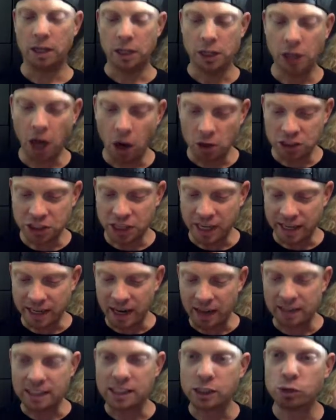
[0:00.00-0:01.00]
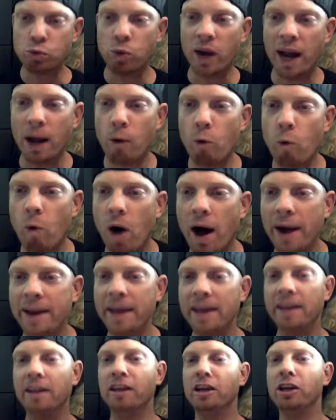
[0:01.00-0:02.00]
Yo, check it out. This is what I
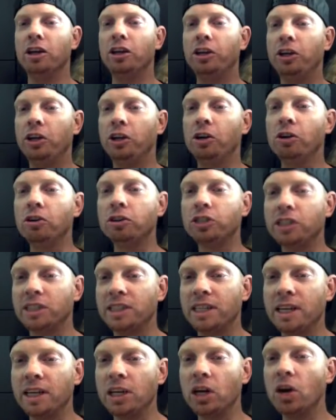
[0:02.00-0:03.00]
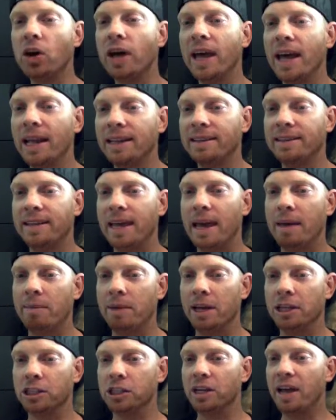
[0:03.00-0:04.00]
wanted. Huge single hit
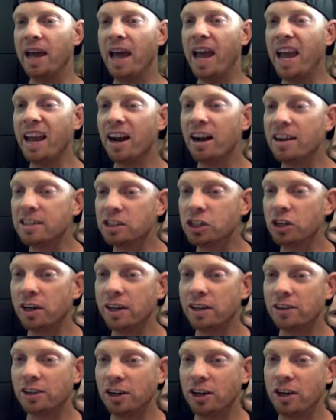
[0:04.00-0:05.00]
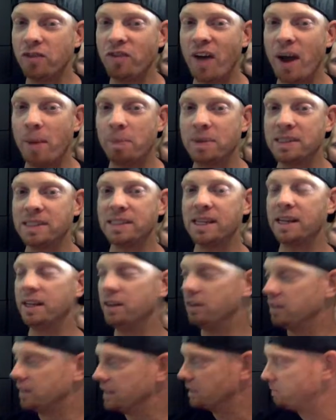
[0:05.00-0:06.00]
damage. eight hundred thirty-five percent. You
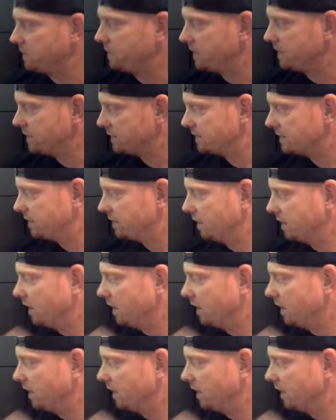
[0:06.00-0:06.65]
know what this means?